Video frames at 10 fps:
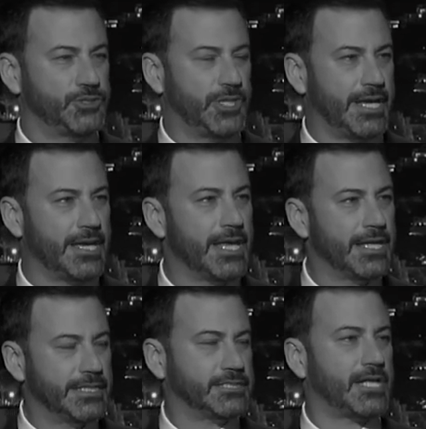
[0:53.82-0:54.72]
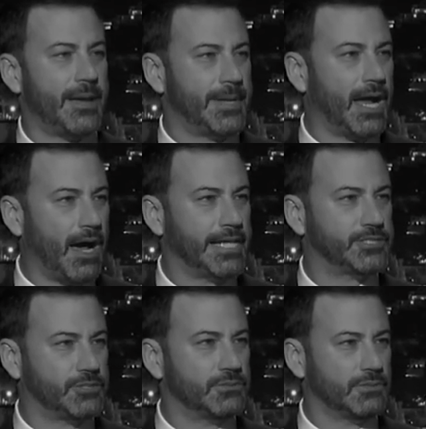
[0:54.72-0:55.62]
shooting, this time at a high
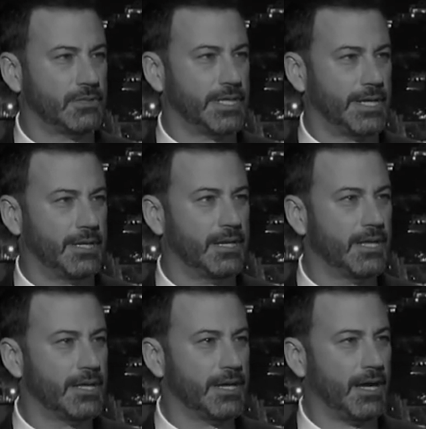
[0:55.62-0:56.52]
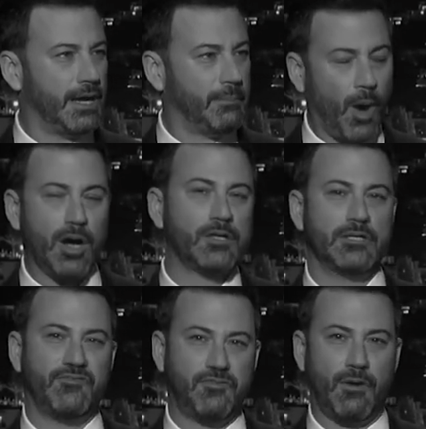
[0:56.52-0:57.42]
school in uh,
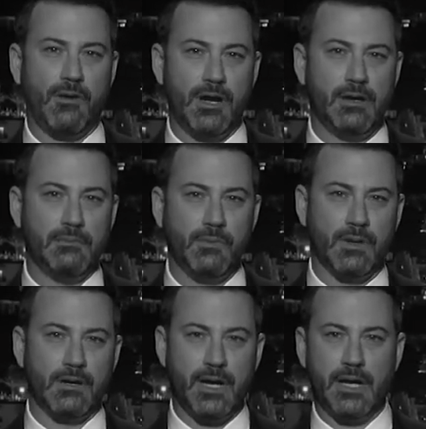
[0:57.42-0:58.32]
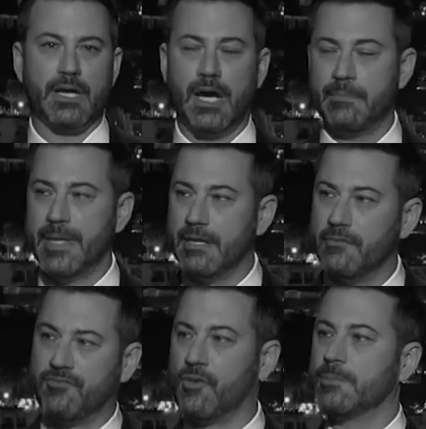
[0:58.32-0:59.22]
Parkland, Florida, where a gunman,
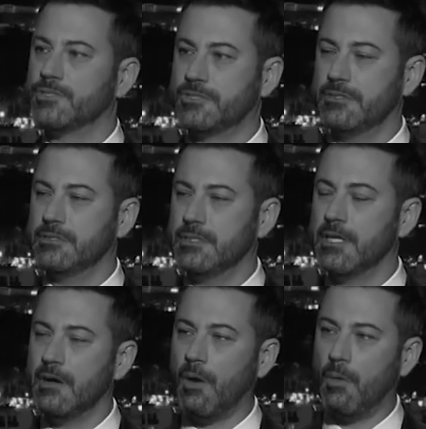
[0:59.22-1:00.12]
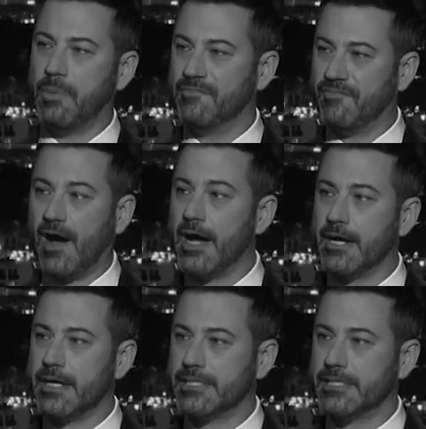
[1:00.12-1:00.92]
a former student, opened fire